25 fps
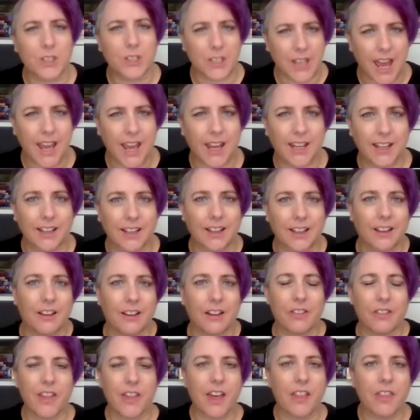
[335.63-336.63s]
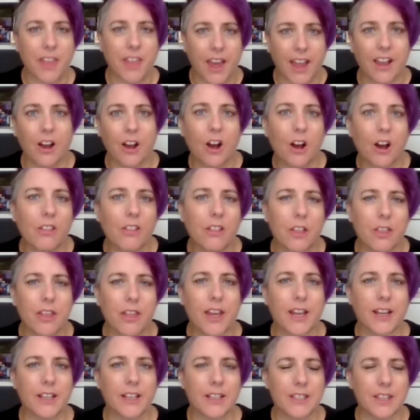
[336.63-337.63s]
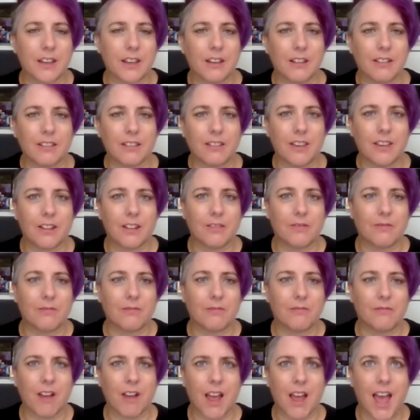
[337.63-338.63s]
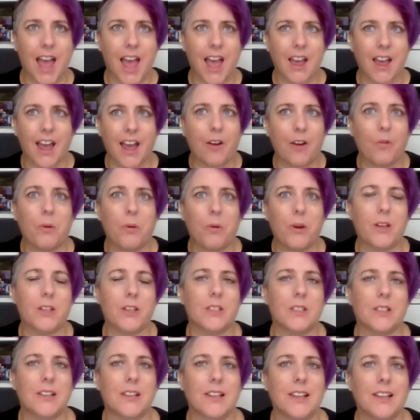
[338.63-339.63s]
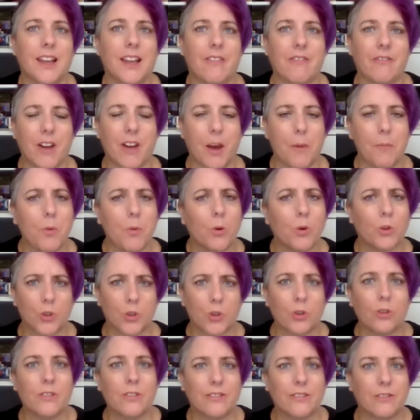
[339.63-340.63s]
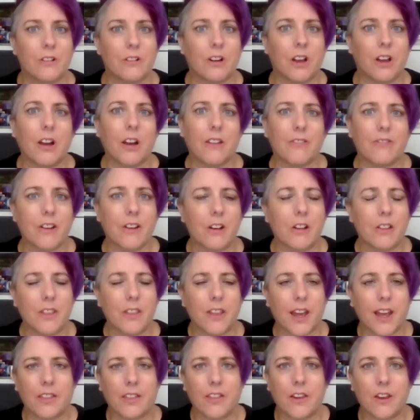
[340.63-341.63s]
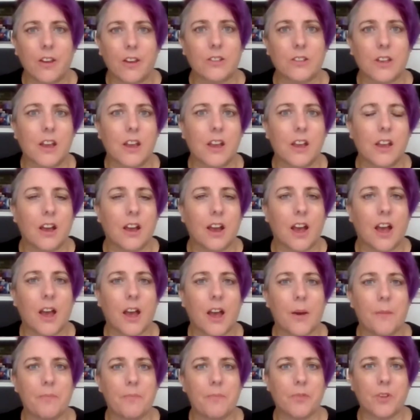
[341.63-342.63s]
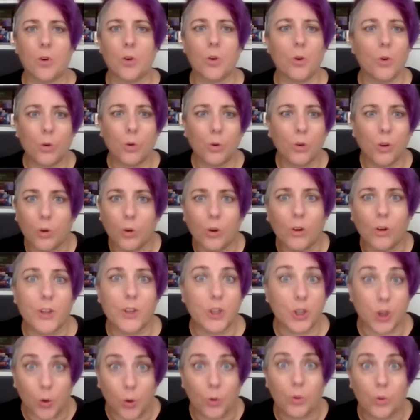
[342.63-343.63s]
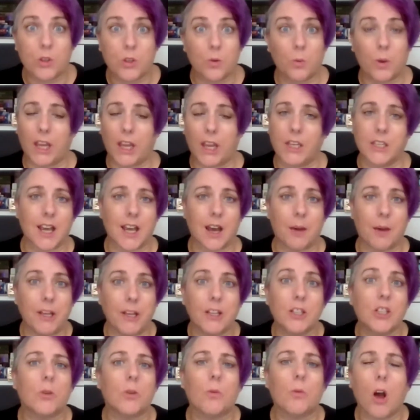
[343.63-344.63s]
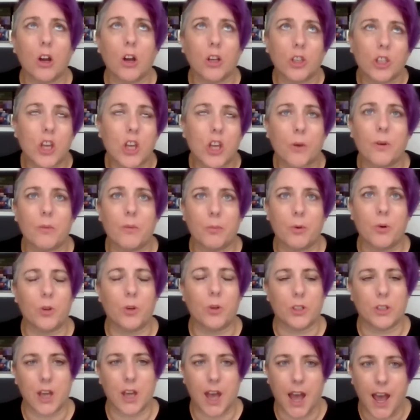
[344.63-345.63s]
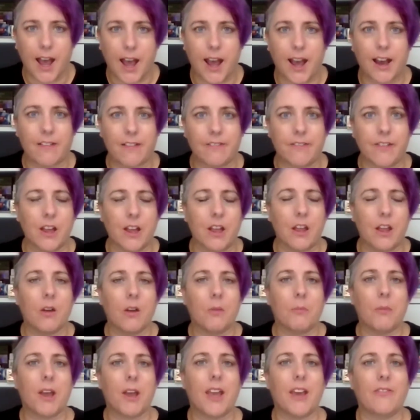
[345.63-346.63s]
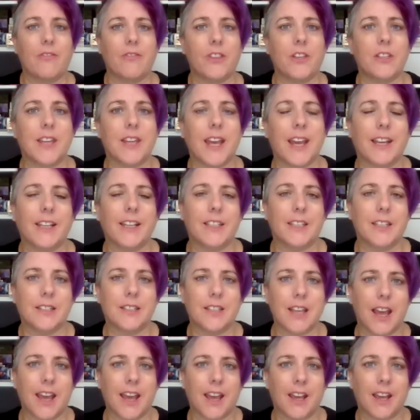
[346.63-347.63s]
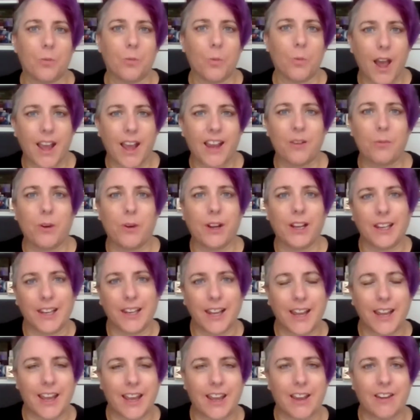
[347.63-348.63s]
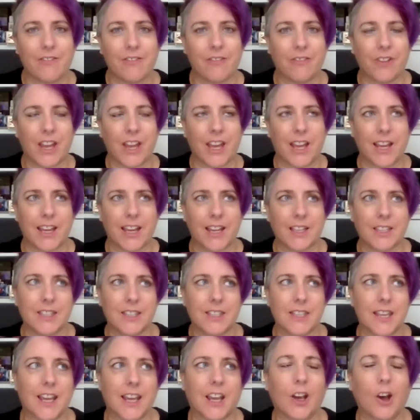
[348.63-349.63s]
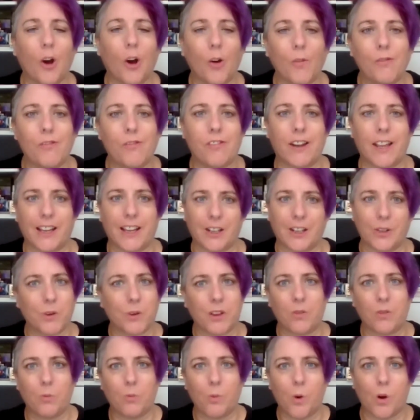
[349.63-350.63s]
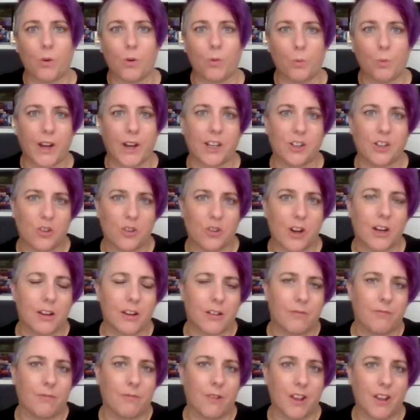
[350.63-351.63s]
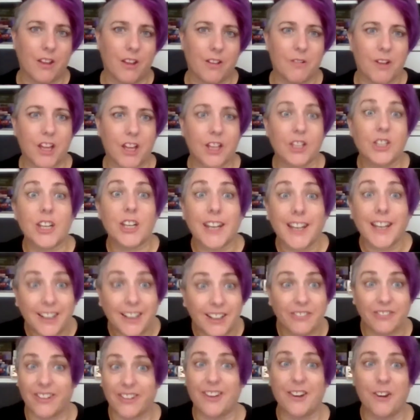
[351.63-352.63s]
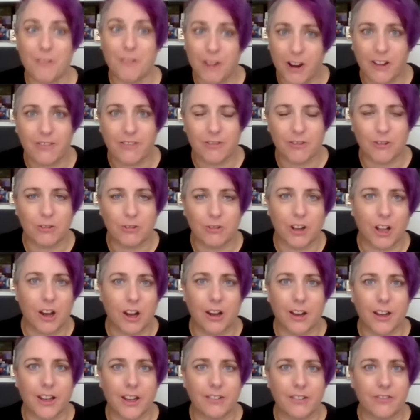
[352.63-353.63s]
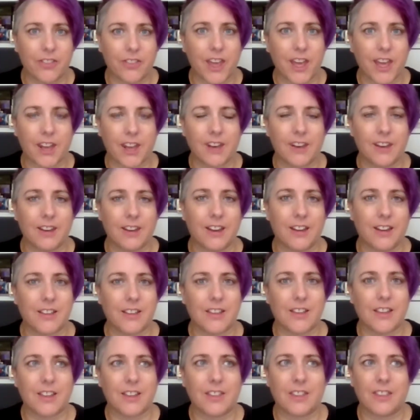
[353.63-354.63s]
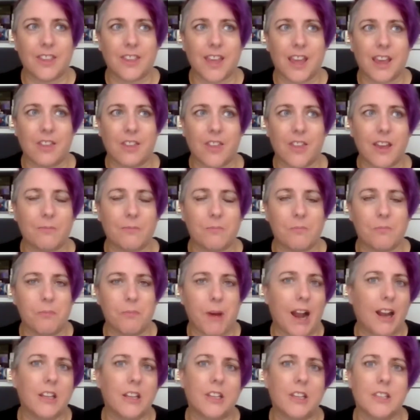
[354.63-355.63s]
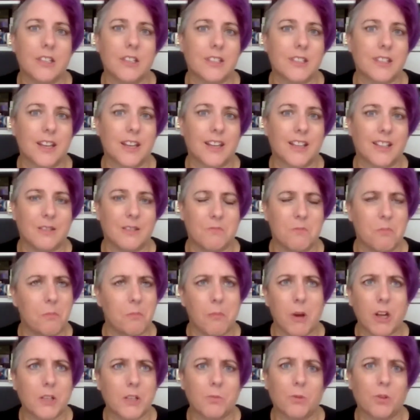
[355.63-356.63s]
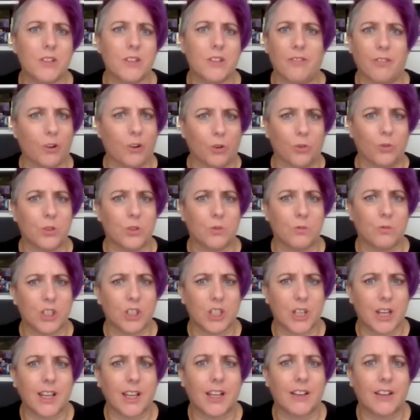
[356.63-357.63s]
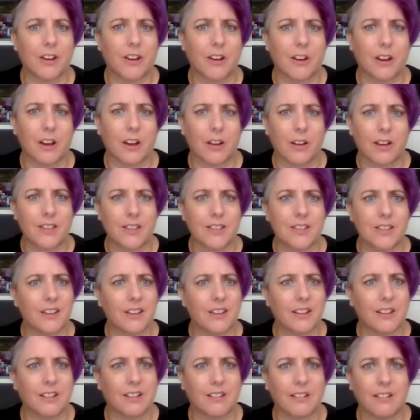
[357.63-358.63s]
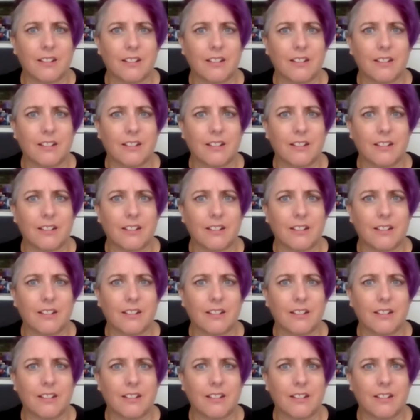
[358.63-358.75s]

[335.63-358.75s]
state, that they are the things that help us live a more joyful life, aren't they? Those all of the tools that we can tap into are so important to have, but if the day-to-day way we live is in conflict with what we're trying to achieve in our overall life, then the balance is much more difficult to achieve, isn't it?